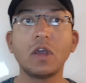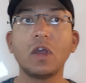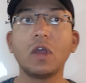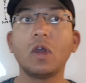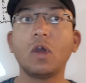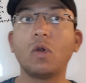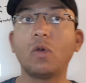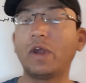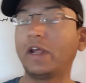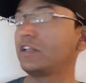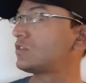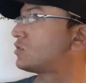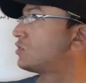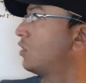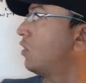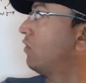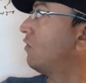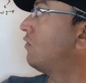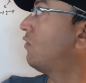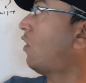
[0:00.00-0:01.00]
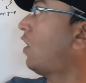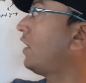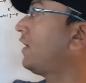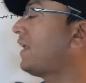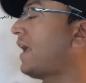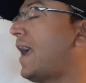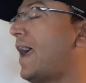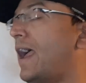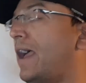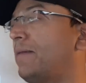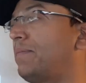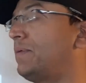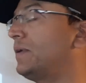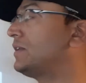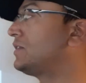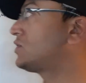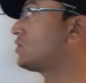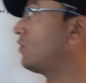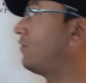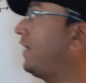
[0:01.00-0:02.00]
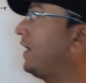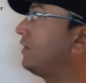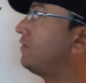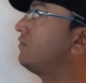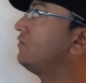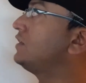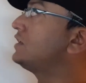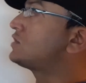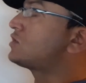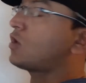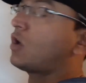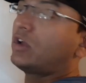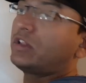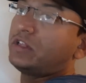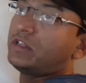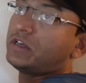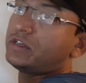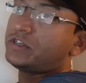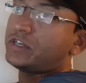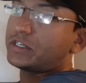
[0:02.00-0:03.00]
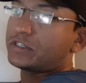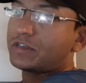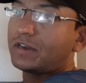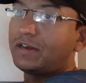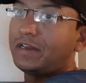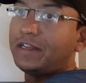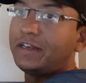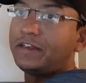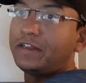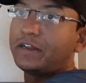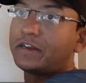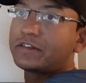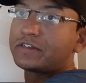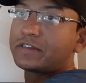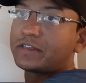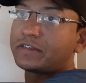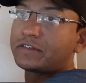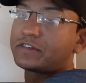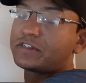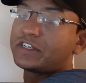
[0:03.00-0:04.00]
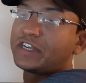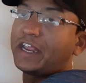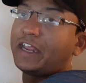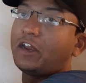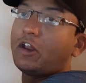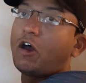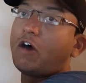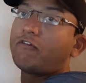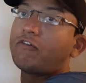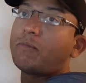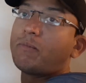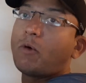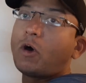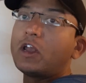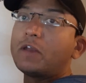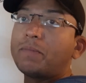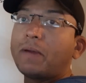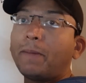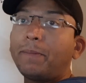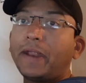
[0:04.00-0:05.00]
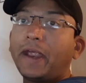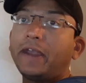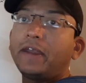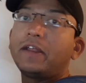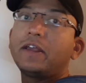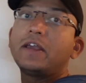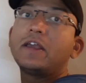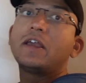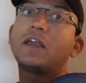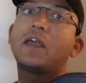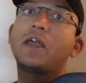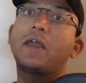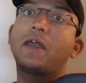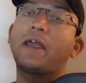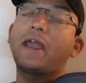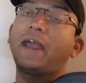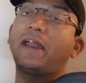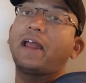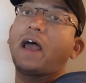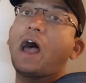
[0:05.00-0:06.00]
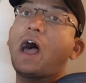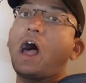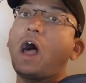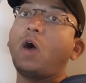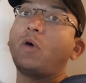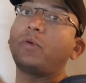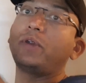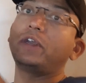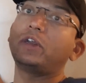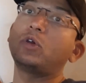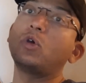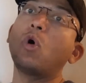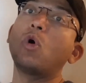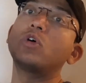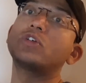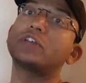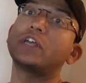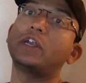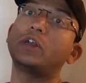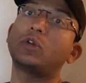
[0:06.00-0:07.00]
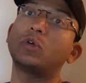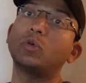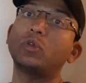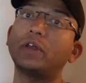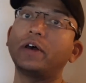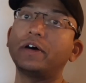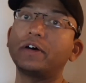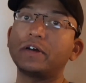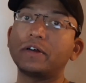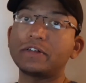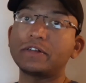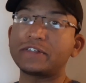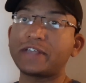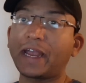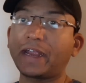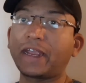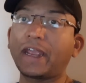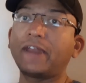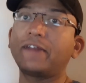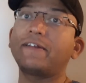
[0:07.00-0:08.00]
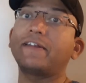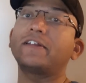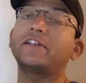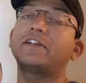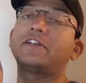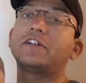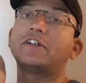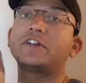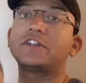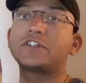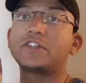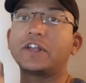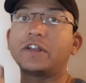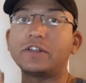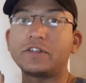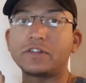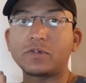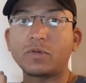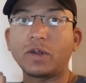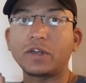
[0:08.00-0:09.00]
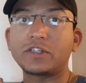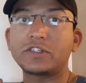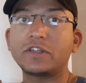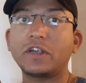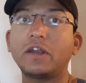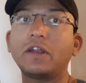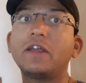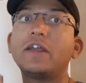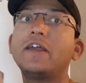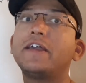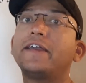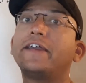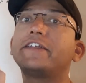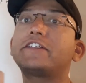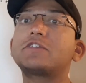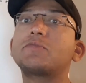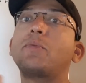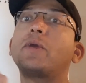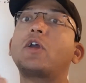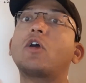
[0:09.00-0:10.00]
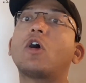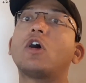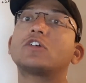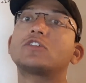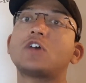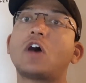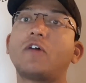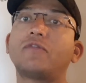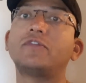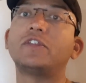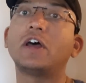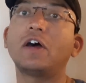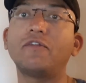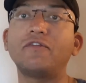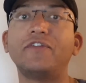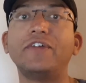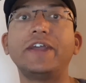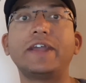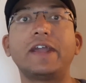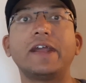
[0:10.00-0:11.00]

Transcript: Right, so what happens, so when we saw the just a linear chain of a polypeptide and how it goes into the secondary and the tertiary structure, it's because of the weak